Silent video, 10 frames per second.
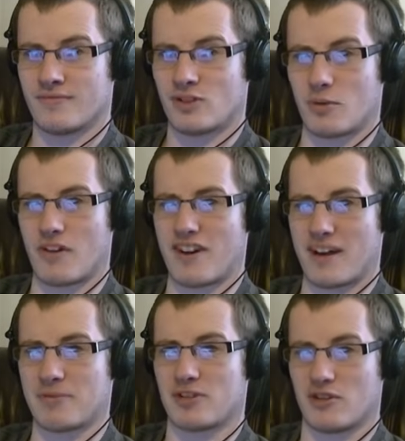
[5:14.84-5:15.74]
So we're having an
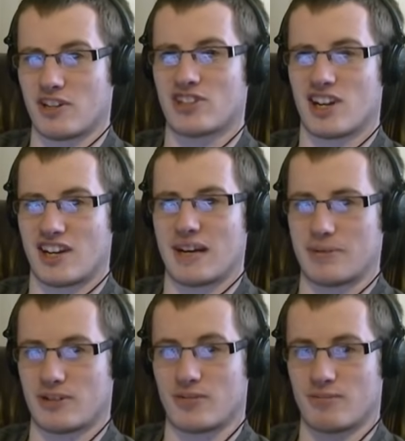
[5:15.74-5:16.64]
episode inside an
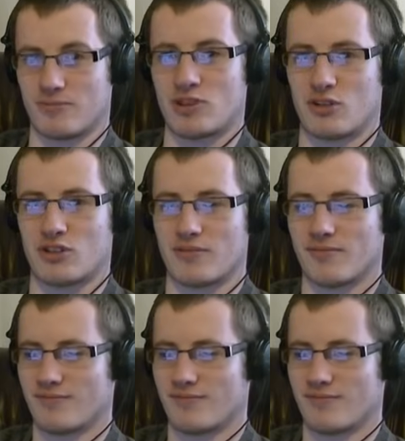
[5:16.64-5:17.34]
episode. Seriously?